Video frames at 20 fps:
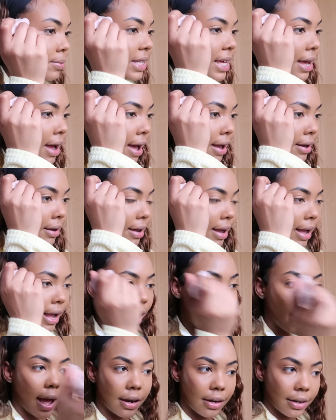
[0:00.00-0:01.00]
to be hard
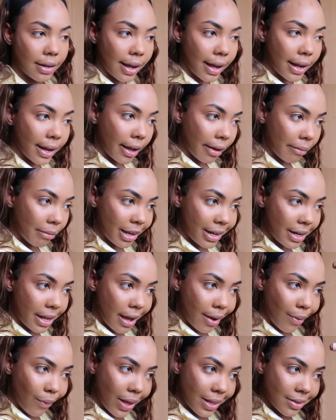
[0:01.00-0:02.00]
guy. I mean,
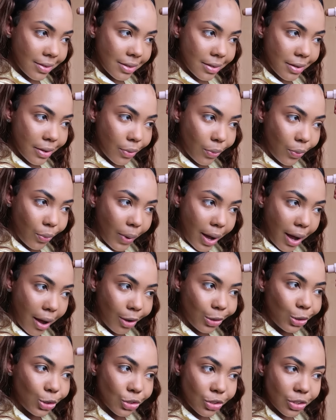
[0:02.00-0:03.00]
yeah, once in a
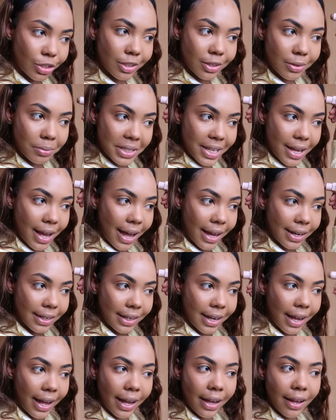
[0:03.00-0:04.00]
while you should be
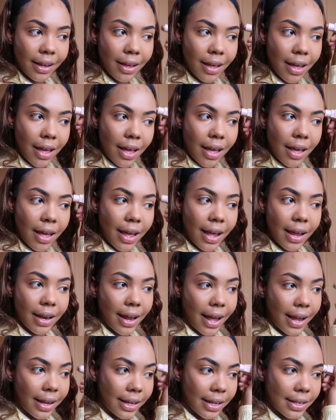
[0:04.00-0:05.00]
hard guy,
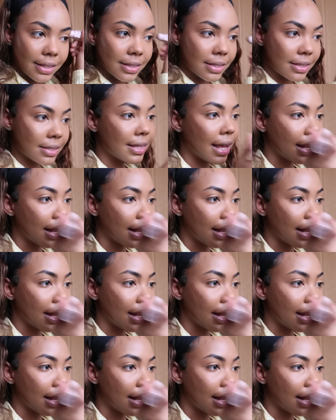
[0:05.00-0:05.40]
and I guess